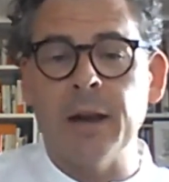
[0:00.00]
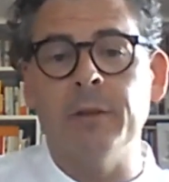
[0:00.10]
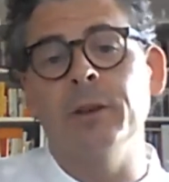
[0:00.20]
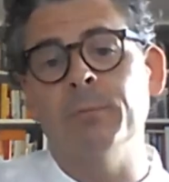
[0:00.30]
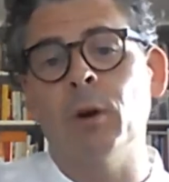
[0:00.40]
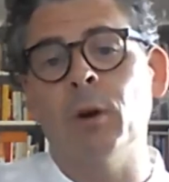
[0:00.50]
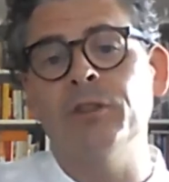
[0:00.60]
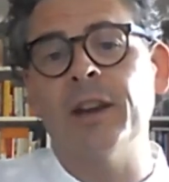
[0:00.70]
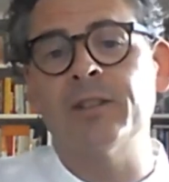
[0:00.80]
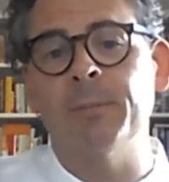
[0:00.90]
I know that new
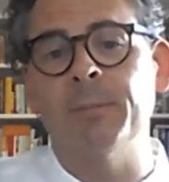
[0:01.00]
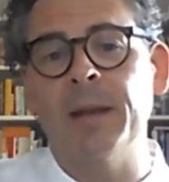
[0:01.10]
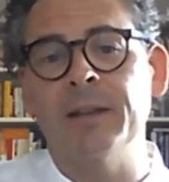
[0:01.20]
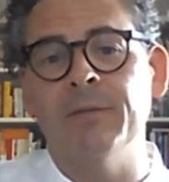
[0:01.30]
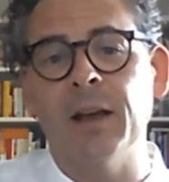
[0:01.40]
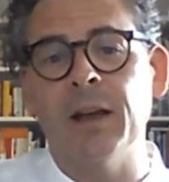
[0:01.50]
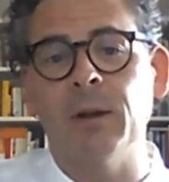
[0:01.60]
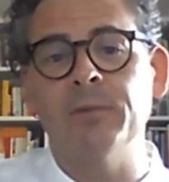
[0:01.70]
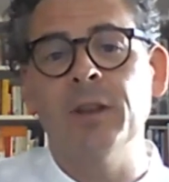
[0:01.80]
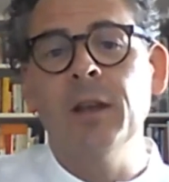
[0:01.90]
projects are being
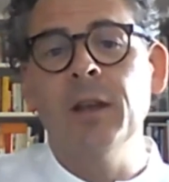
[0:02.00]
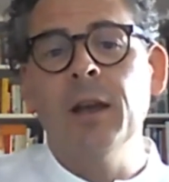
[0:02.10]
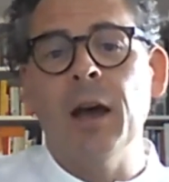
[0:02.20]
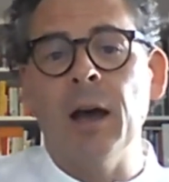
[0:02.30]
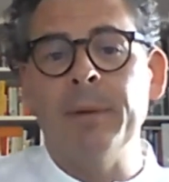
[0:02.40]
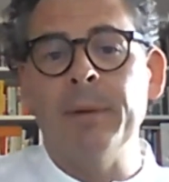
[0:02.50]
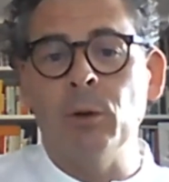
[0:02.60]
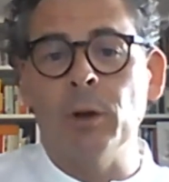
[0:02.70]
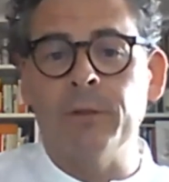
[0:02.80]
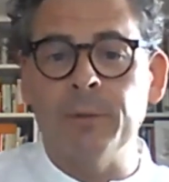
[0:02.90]
developed
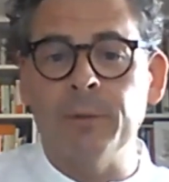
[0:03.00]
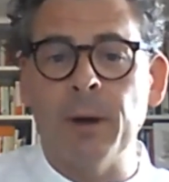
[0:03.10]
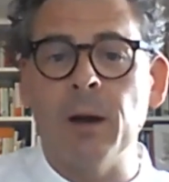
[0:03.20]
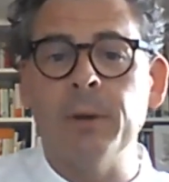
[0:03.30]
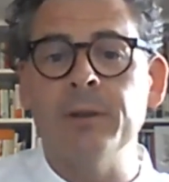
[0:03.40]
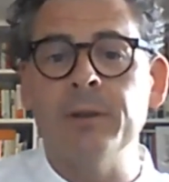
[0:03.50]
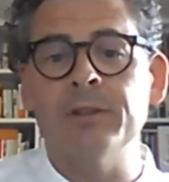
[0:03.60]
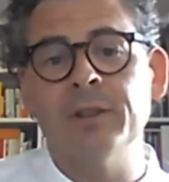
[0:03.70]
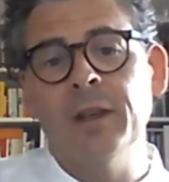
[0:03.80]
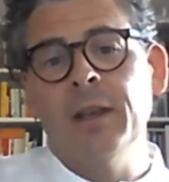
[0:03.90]
in all of the
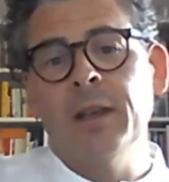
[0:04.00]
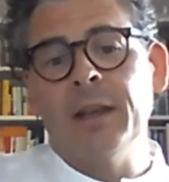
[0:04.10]
departments.